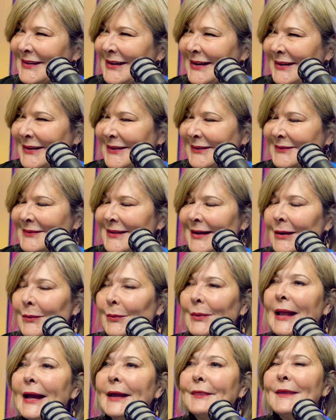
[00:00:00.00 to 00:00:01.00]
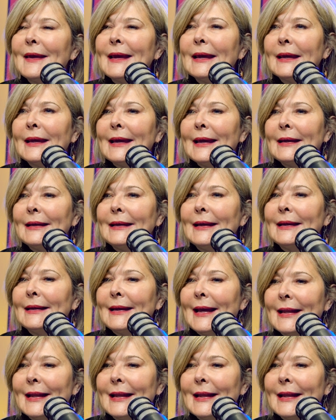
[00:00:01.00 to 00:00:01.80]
Yeah. Well, I think it